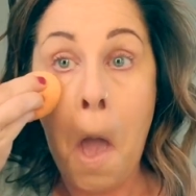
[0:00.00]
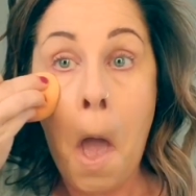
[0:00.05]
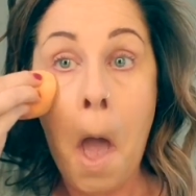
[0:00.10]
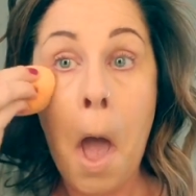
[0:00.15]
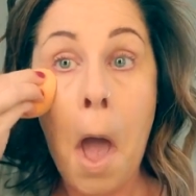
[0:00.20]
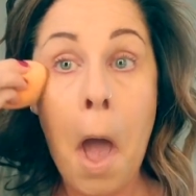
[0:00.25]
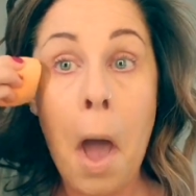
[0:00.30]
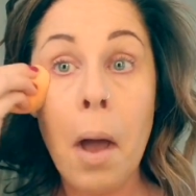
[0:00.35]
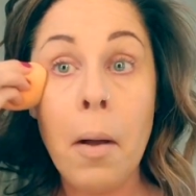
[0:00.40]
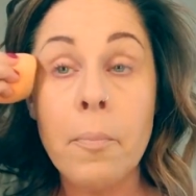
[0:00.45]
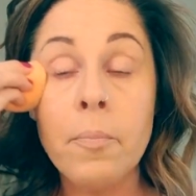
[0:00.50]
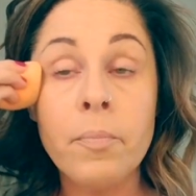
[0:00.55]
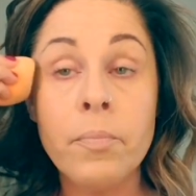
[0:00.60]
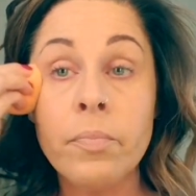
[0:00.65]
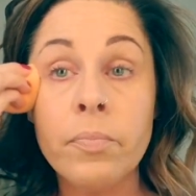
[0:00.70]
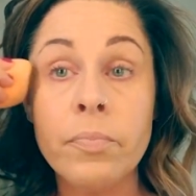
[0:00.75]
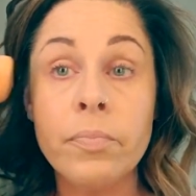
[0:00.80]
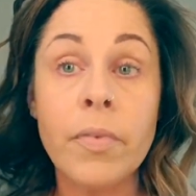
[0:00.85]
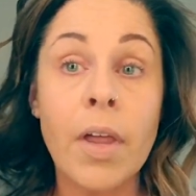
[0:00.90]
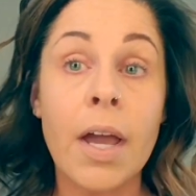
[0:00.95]

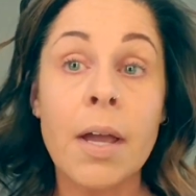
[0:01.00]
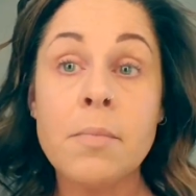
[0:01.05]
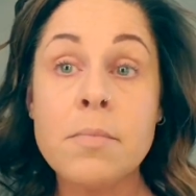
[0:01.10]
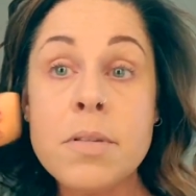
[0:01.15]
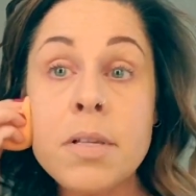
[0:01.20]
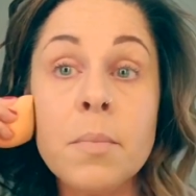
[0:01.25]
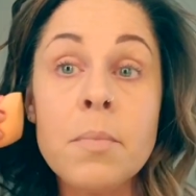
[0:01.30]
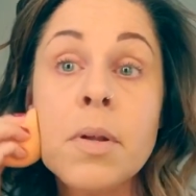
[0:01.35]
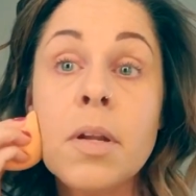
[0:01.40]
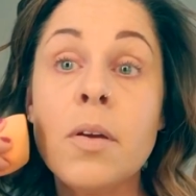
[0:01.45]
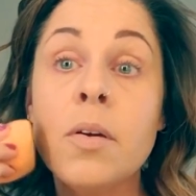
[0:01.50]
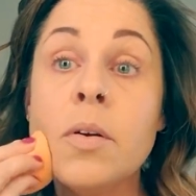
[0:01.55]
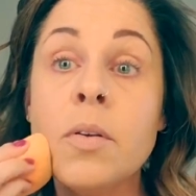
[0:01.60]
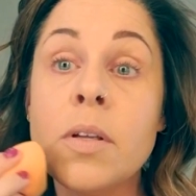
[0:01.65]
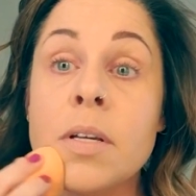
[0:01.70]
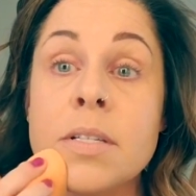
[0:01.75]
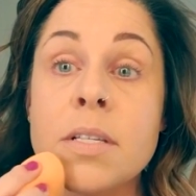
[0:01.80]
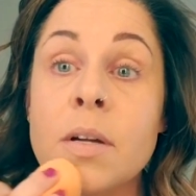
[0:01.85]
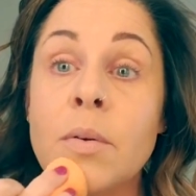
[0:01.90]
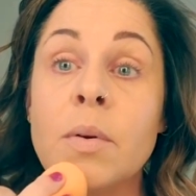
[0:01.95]
Um, I'm somebody who
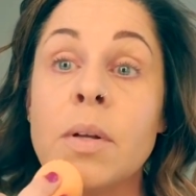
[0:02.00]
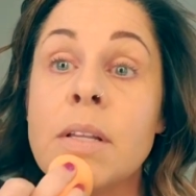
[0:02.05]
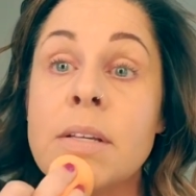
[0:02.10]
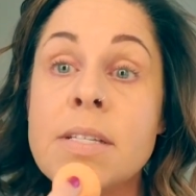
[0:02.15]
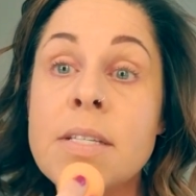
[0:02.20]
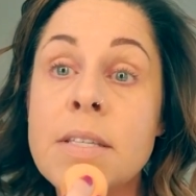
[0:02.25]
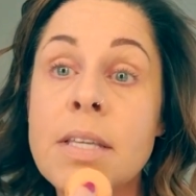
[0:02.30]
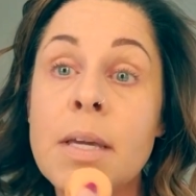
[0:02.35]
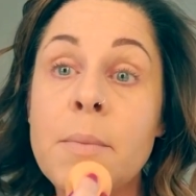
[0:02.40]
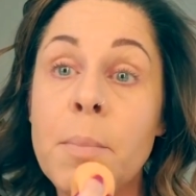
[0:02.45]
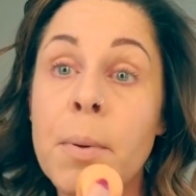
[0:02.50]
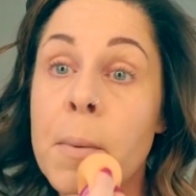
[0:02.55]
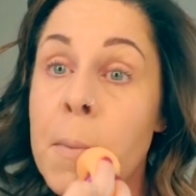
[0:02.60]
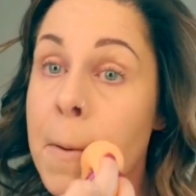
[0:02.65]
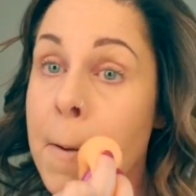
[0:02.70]
doesn't really sleep.